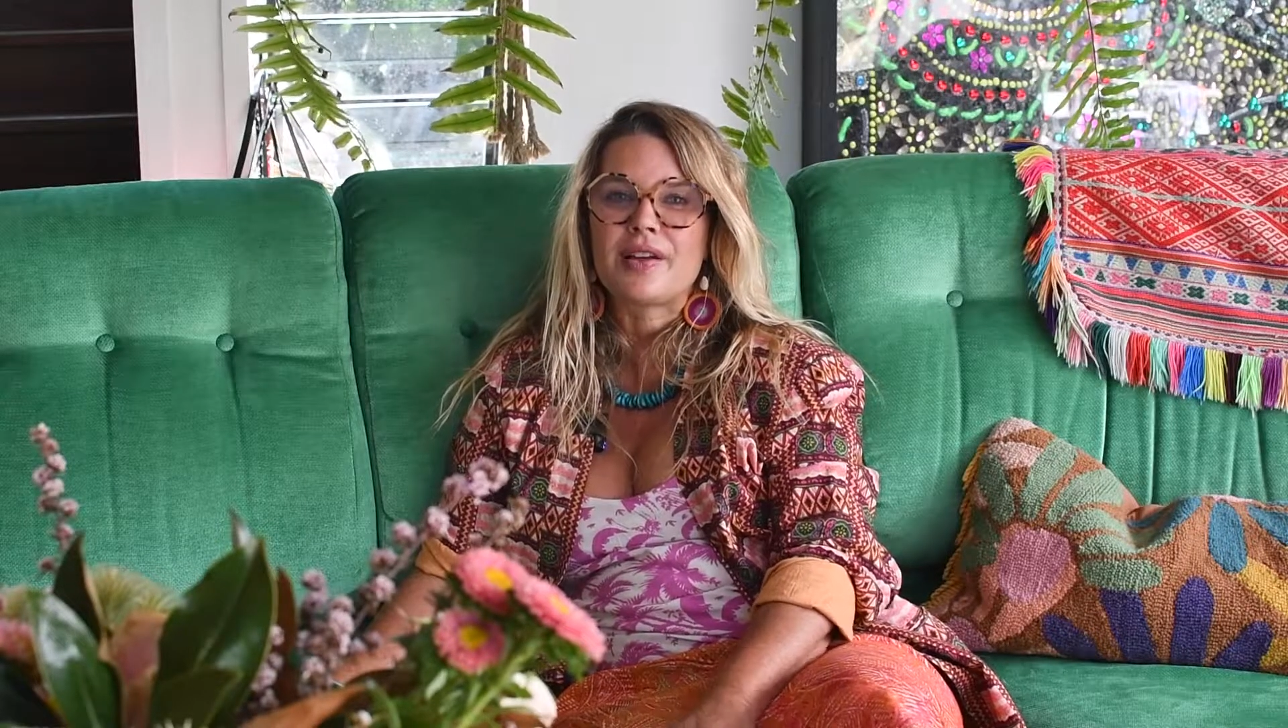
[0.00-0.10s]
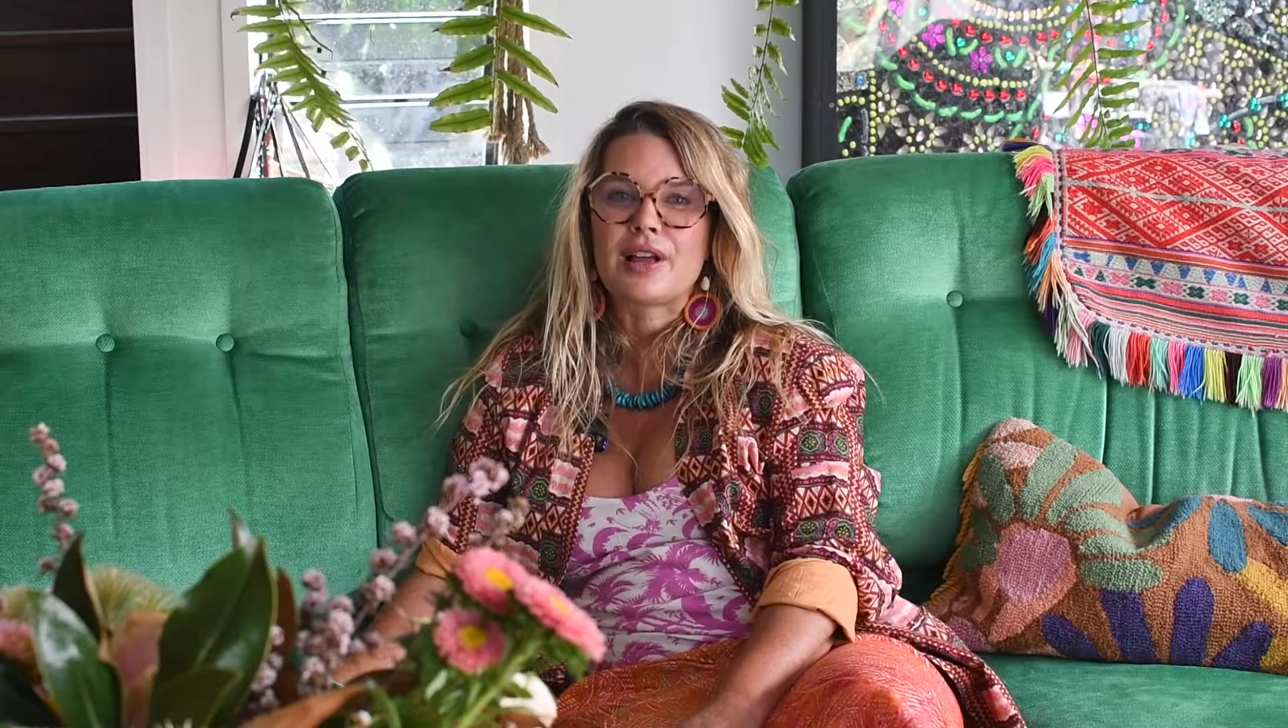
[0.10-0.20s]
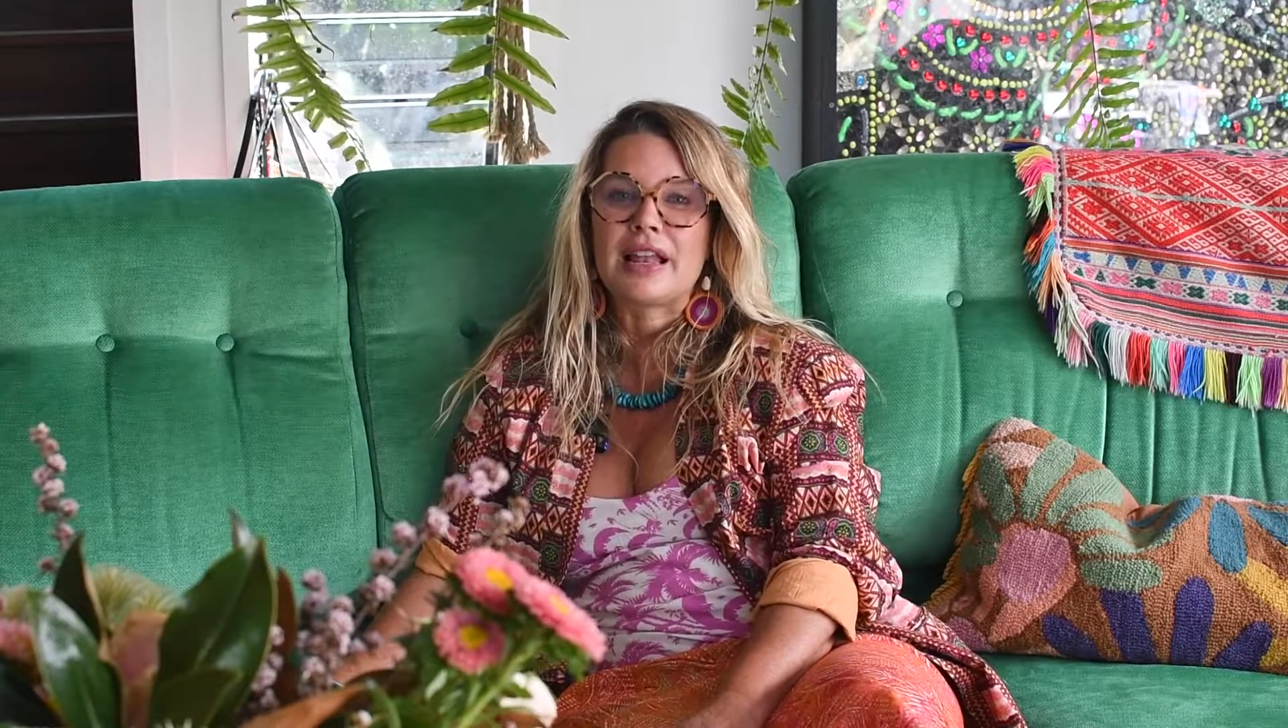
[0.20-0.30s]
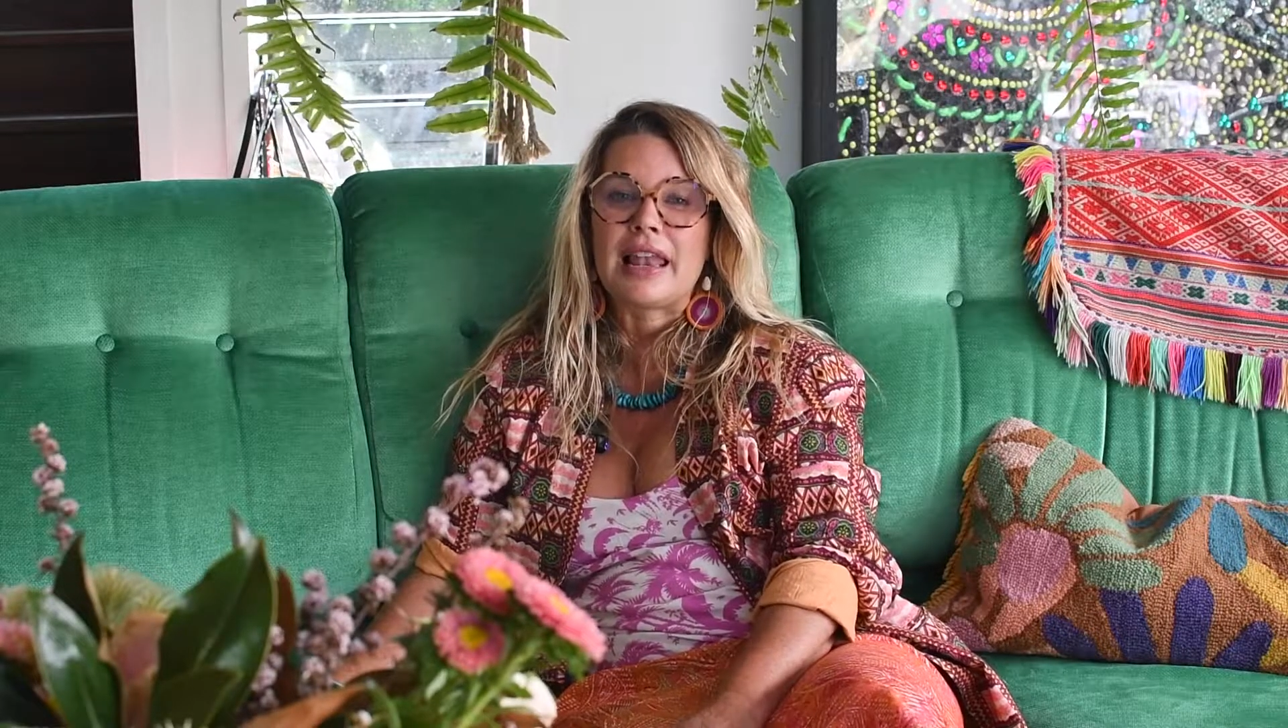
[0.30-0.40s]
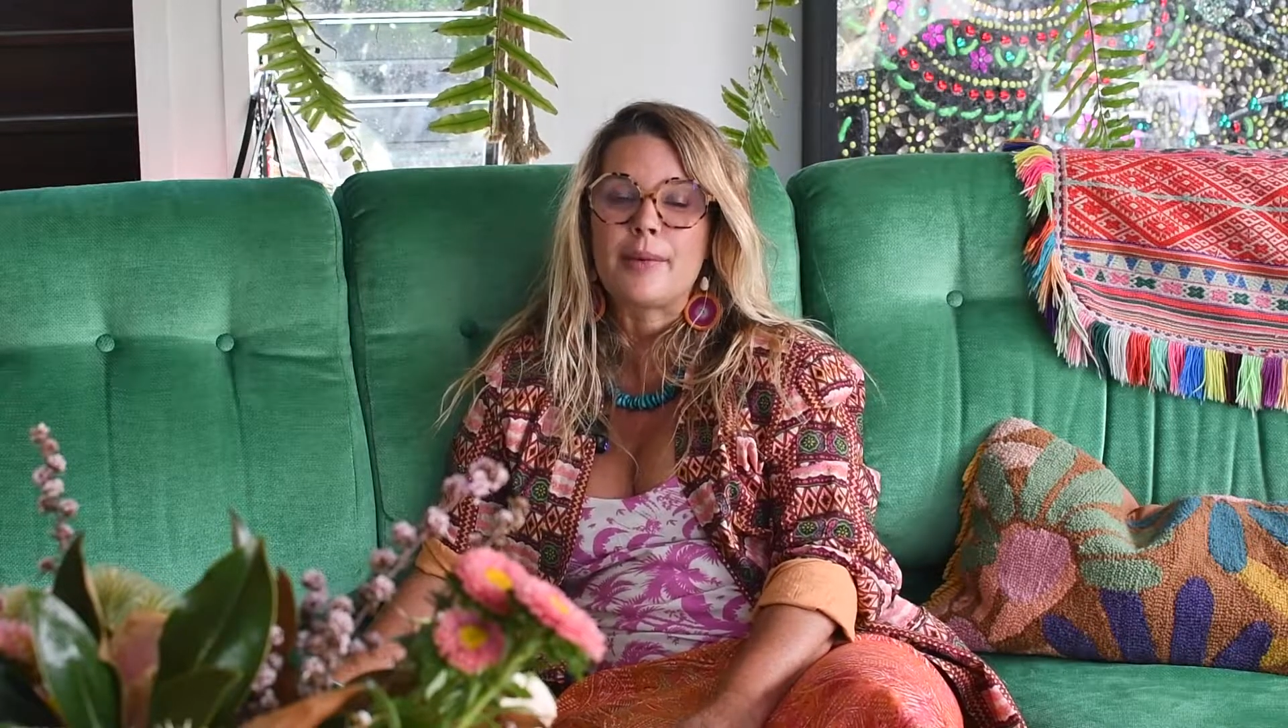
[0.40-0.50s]

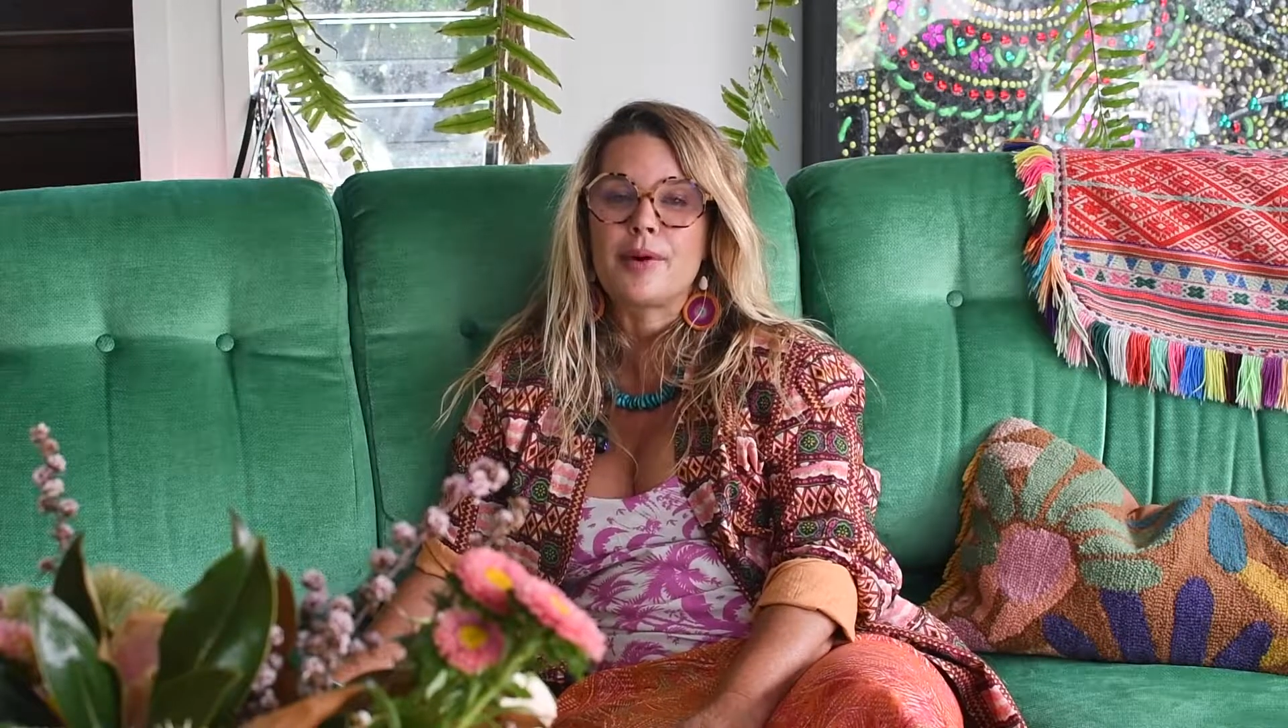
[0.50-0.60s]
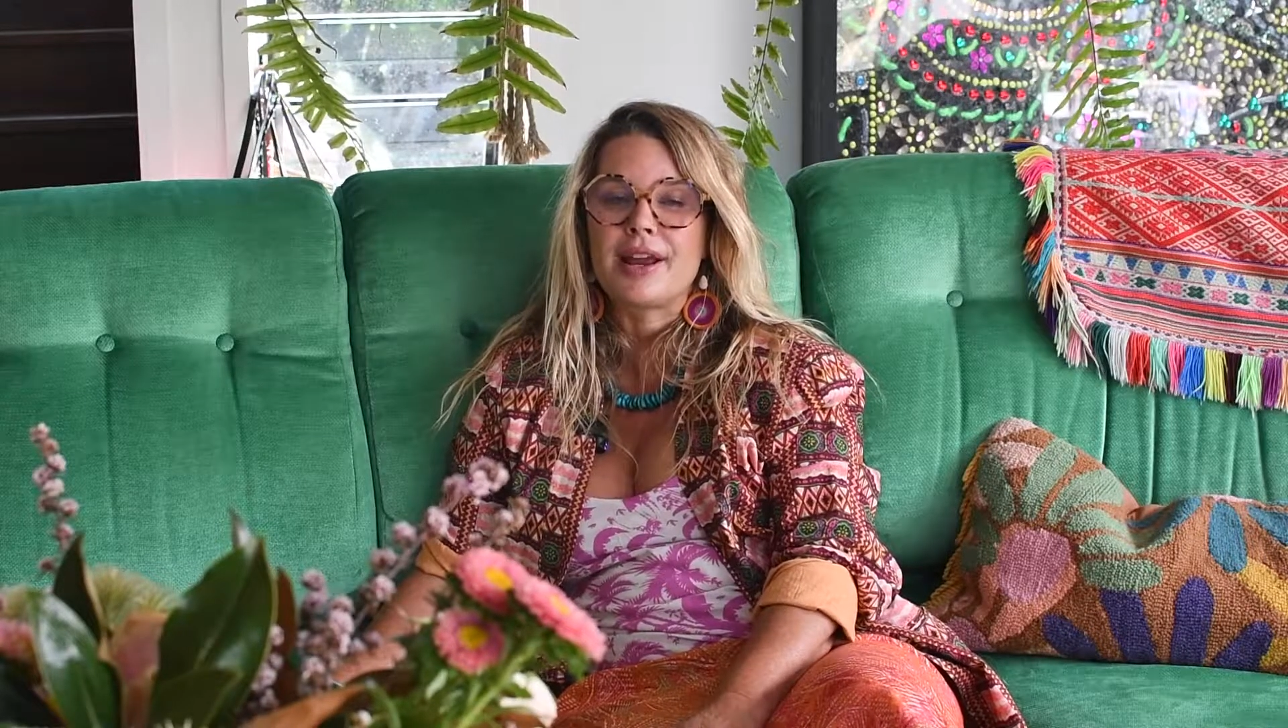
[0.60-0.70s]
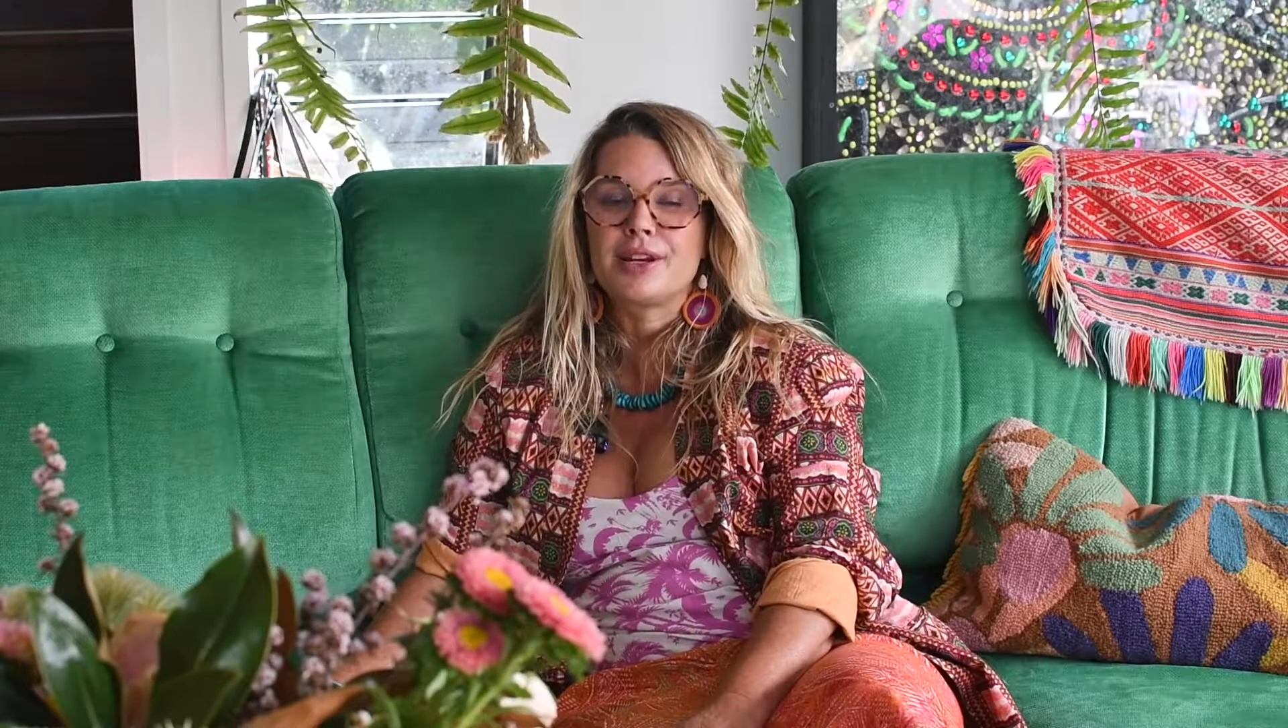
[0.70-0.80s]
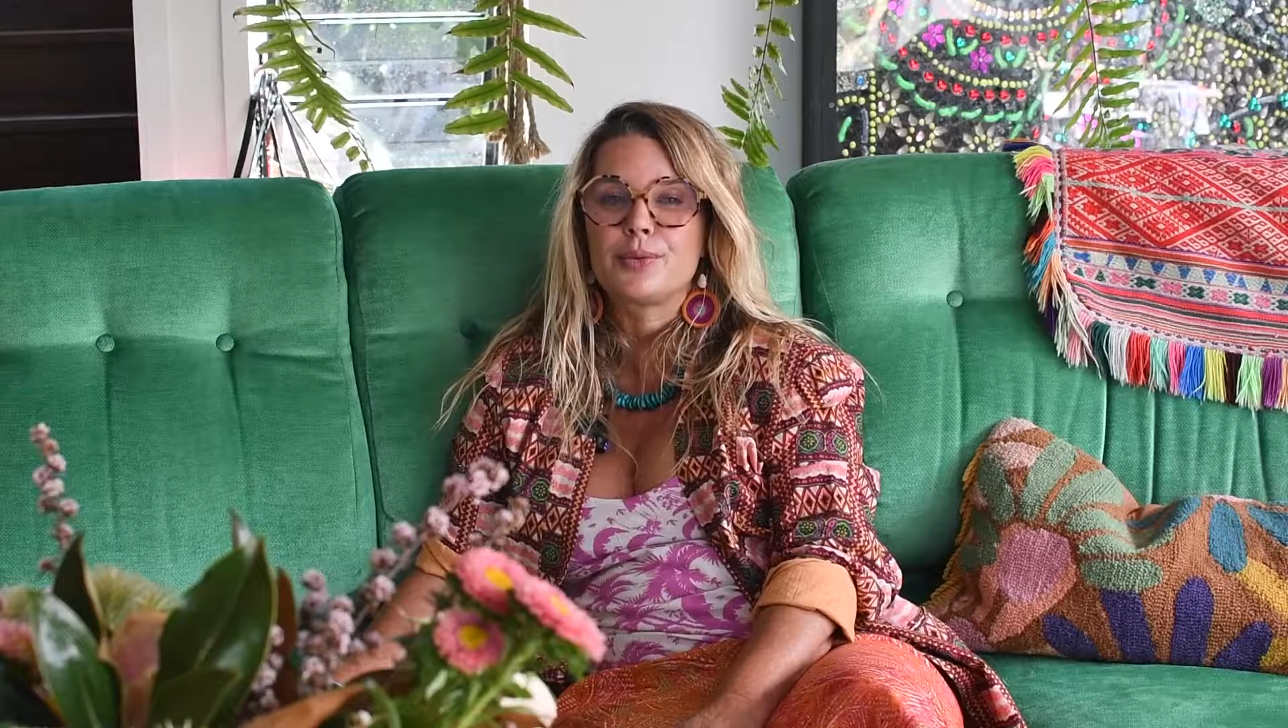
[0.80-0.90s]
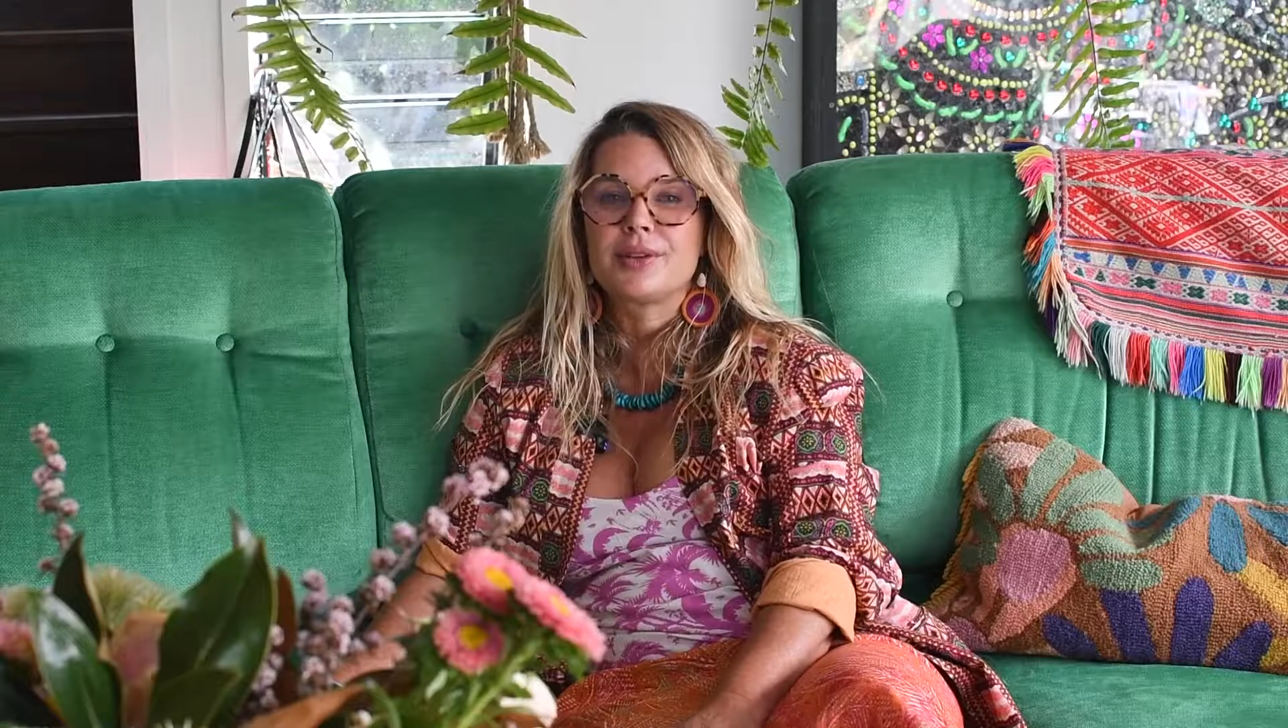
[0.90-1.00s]

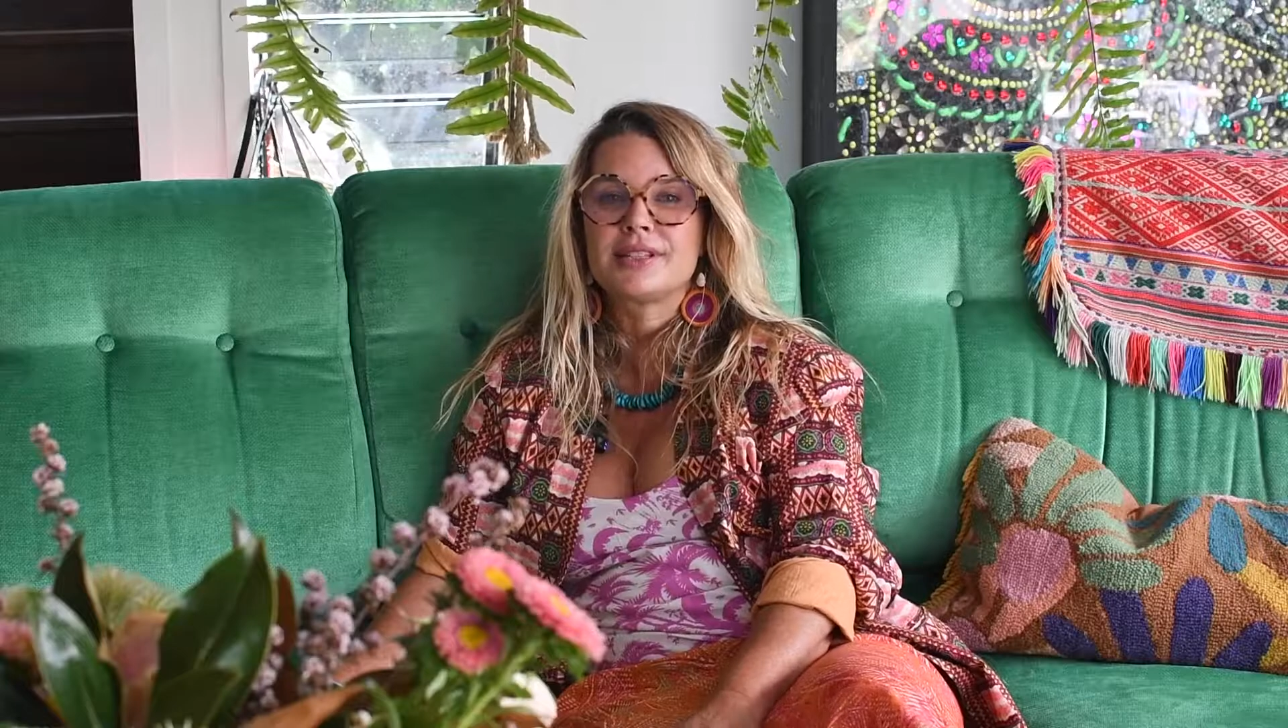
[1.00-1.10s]
collaborated with